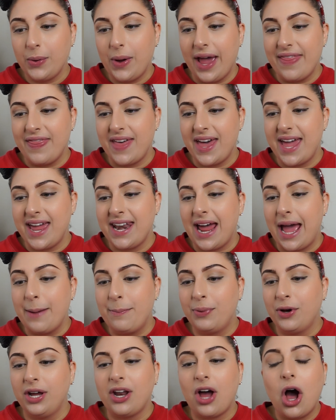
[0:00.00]
and then I
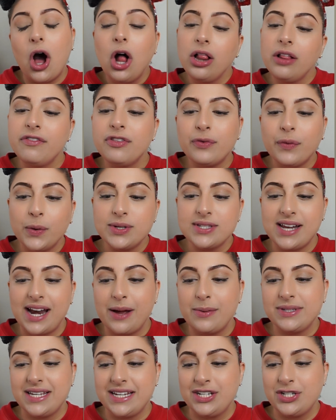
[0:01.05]
put all of the roles that I
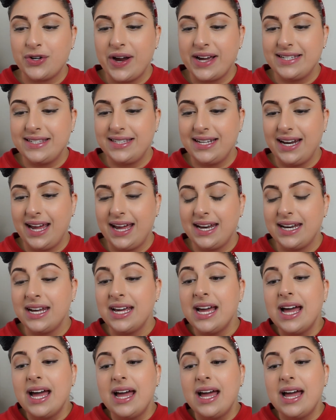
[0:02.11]
was interested in.